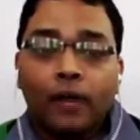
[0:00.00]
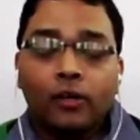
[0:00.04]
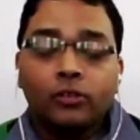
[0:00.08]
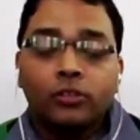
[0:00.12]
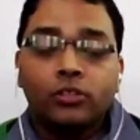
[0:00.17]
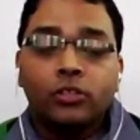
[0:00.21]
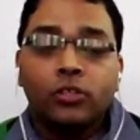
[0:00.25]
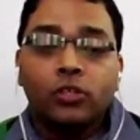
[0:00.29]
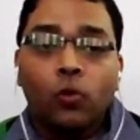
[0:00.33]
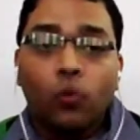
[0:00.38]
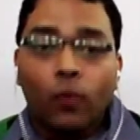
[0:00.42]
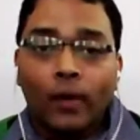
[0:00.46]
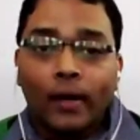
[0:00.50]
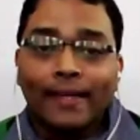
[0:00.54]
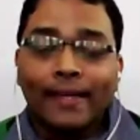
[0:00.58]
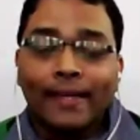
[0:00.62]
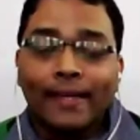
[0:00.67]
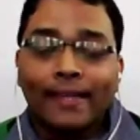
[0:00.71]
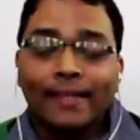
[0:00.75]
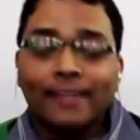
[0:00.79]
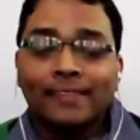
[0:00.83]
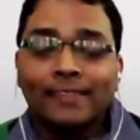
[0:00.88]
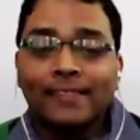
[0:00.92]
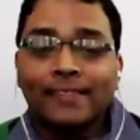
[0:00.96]
what
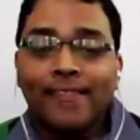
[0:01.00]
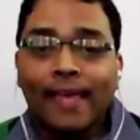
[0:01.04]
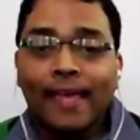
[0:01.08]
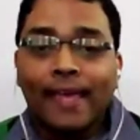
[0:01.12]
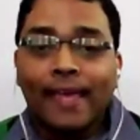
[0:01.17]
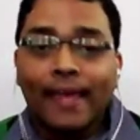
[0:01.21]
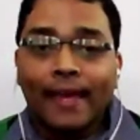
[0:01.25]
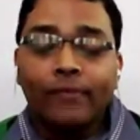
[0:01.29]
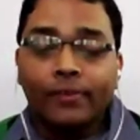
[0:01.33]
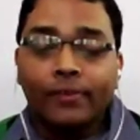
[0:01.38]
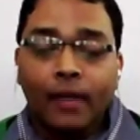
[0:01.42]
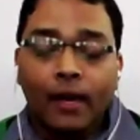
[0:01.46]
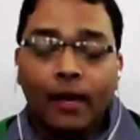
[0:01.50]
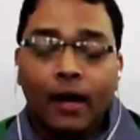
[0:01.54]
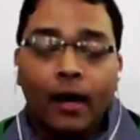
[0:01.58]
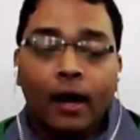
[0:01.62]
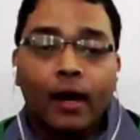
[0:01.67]
exactly we are